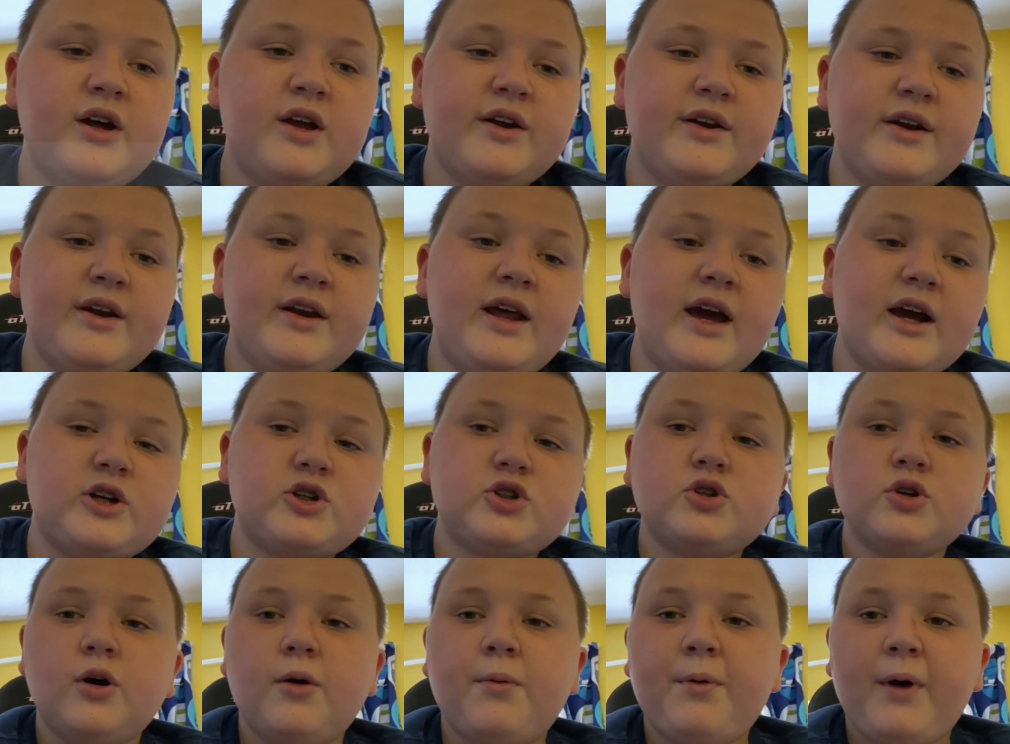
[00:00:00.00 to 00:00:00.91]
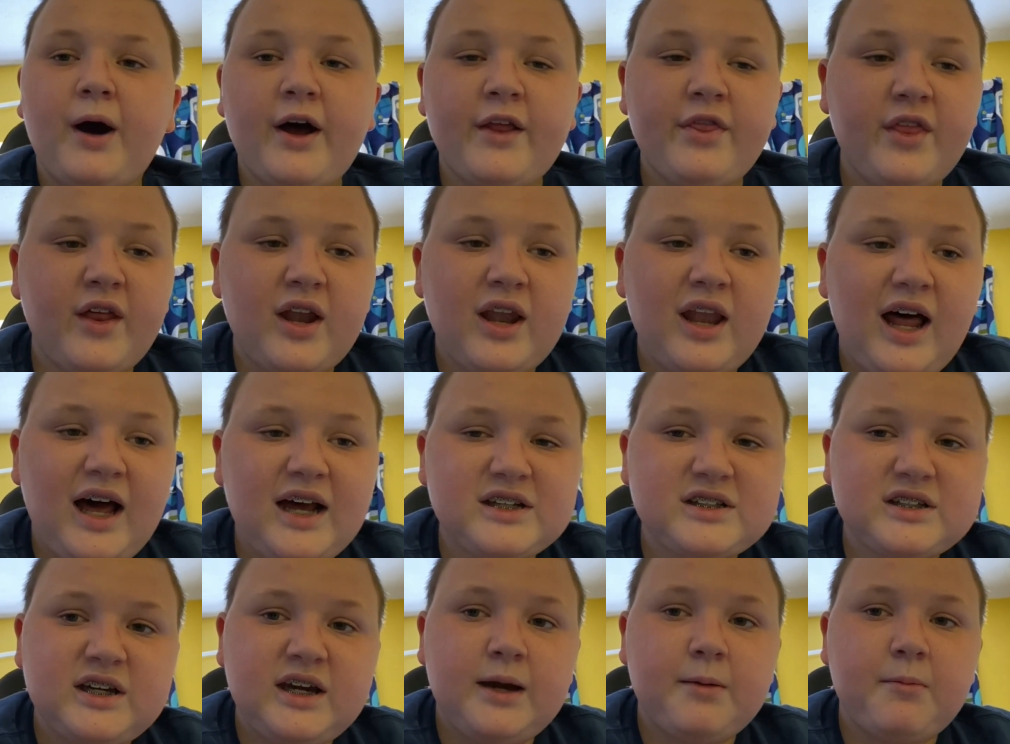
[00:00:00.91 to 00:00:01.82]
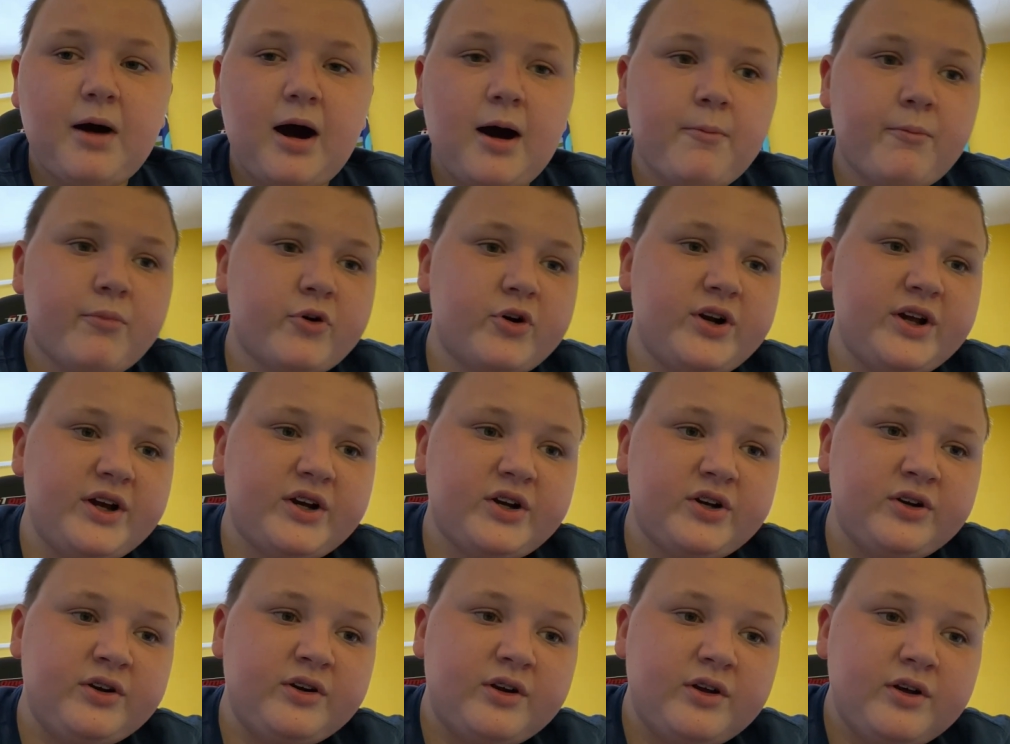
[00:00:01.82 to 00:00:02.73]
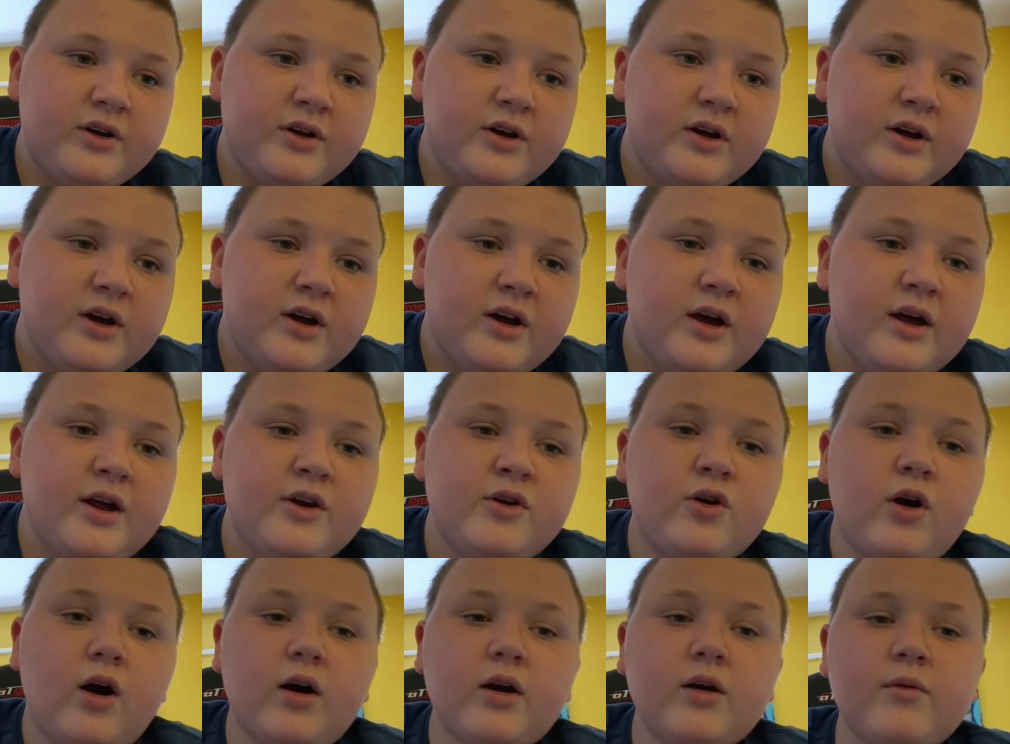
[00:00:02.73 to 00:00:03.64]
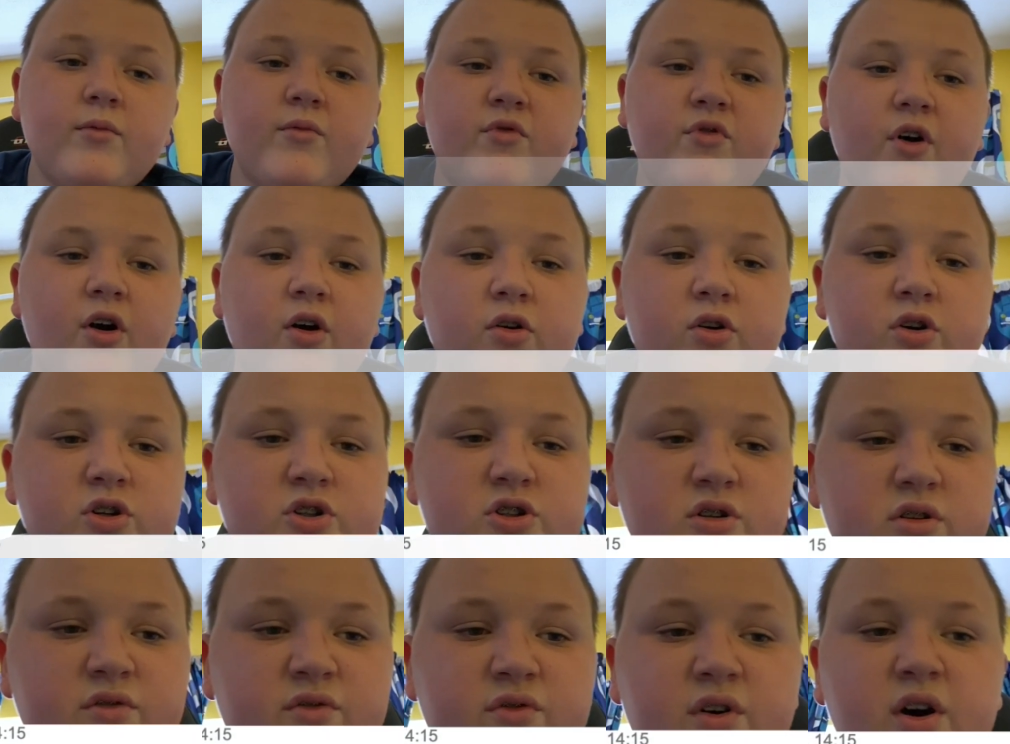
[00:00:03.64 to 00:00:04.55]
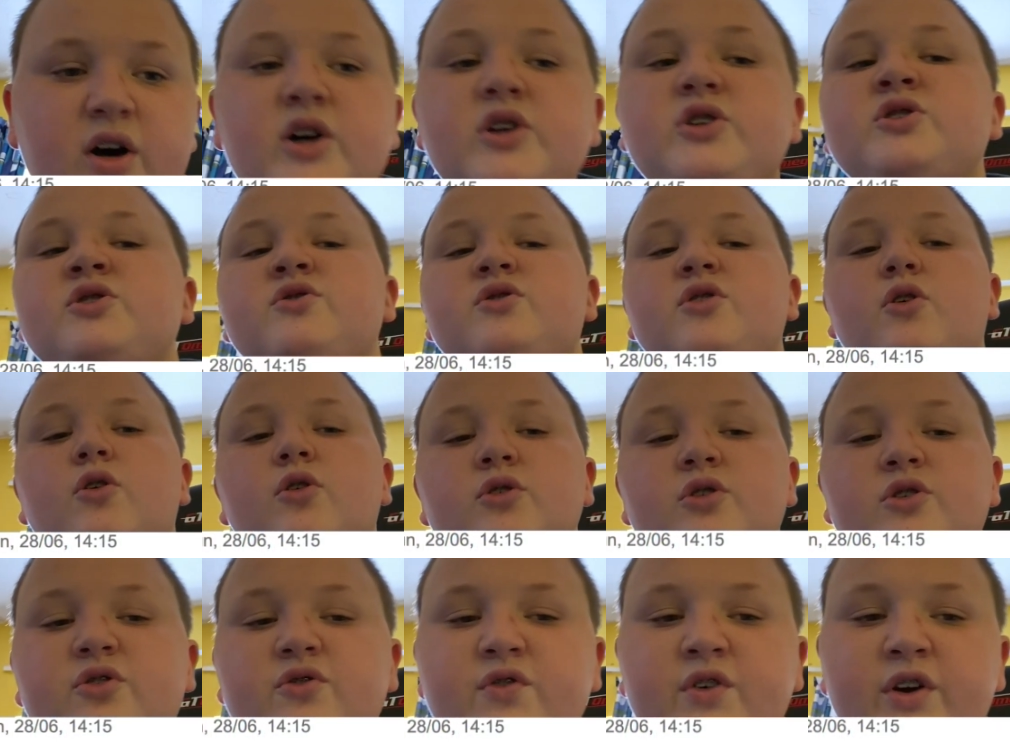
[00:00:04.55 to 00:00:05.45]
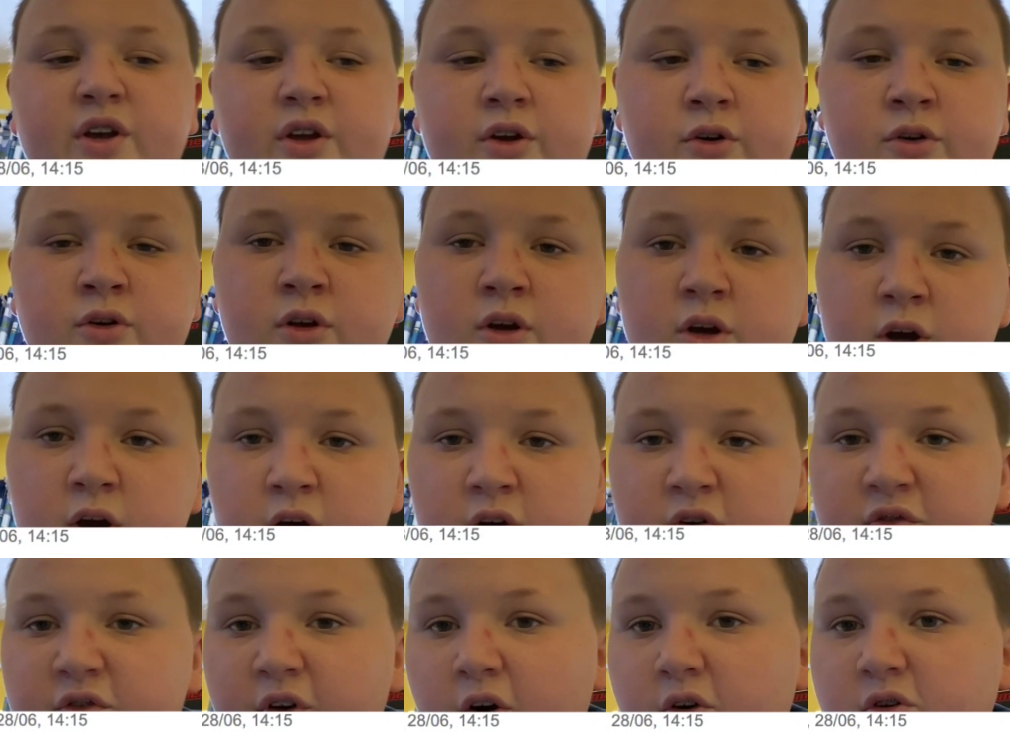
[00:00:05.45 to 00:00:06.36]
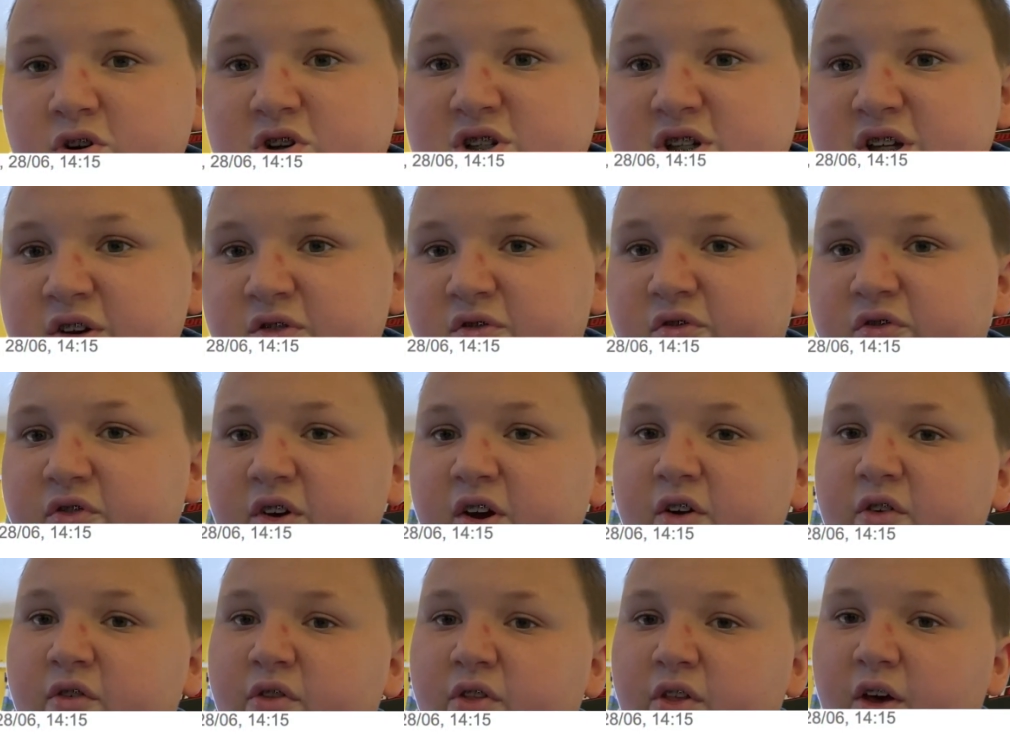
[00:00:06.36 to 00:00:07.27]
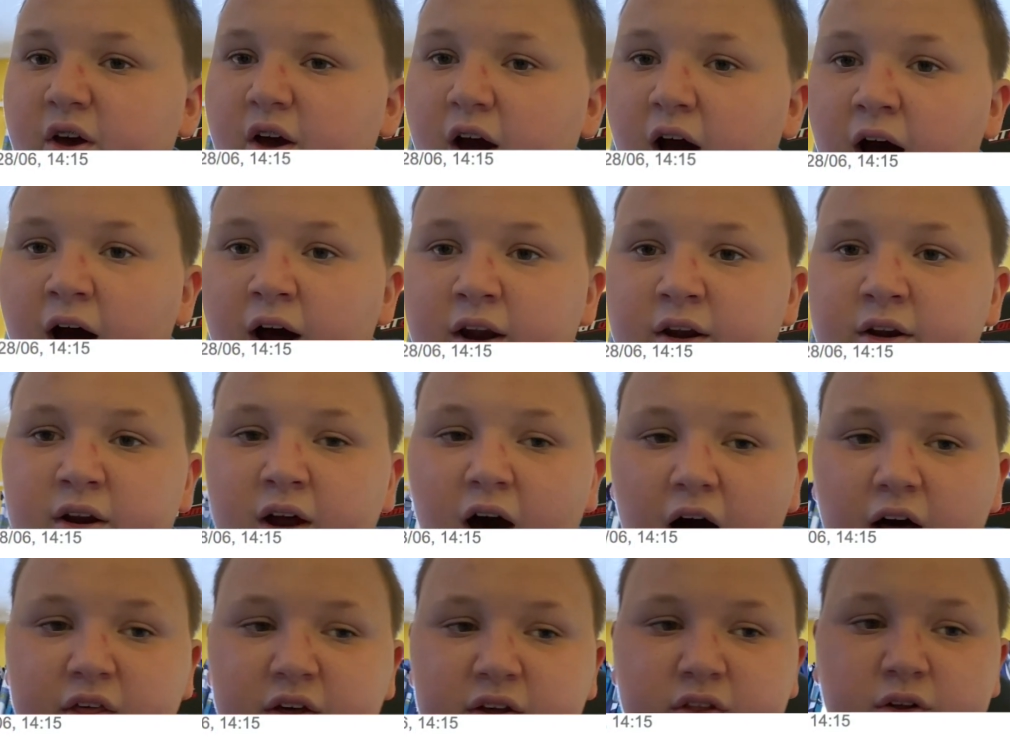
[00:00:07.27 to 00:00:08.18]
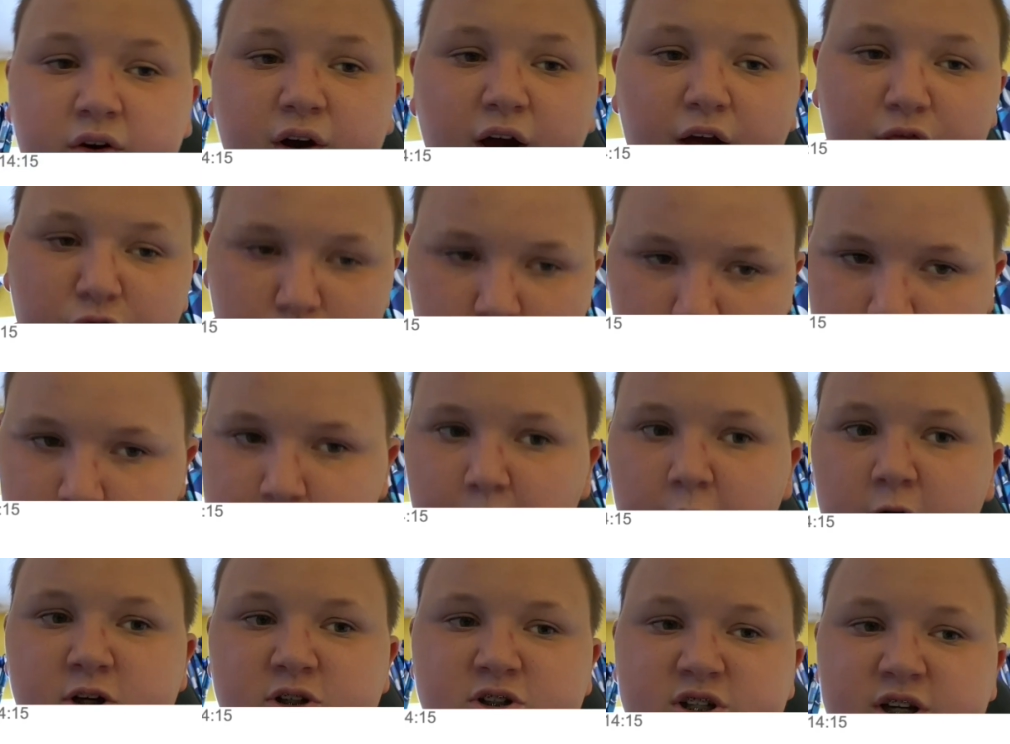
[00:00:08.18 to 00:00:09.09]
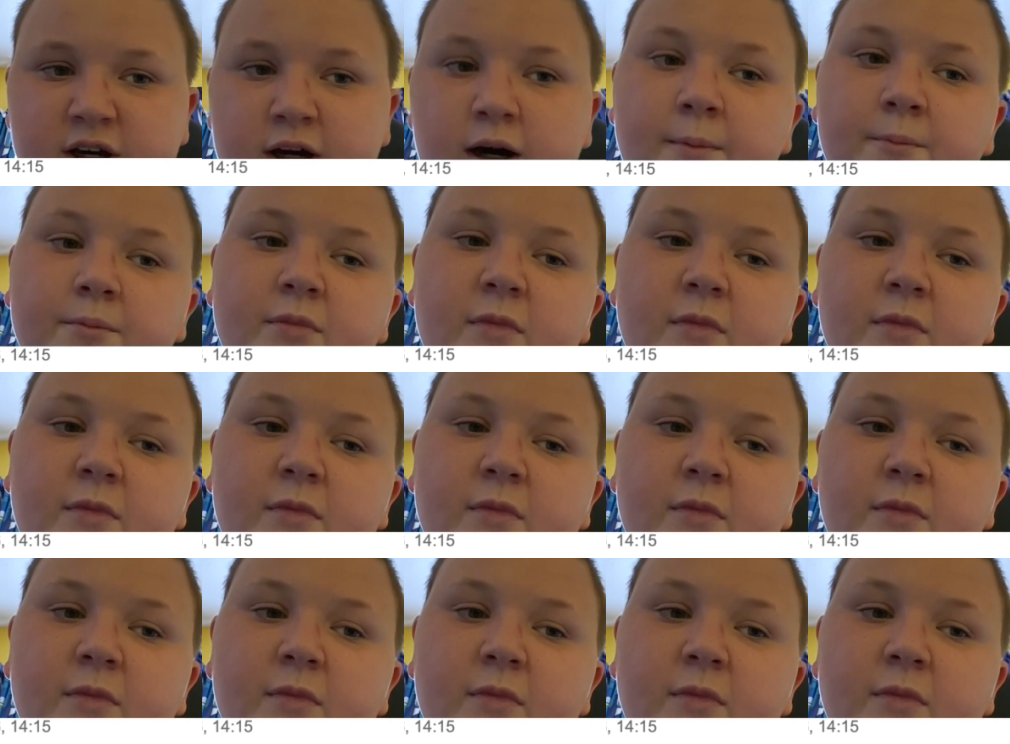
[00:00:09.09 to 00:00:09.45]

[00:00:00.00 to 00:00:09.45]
Next up, and the last game I'm predicting, Nottingham Forest versus Huddersfield. Forest sit 5th, and I think they'll get 3 points here.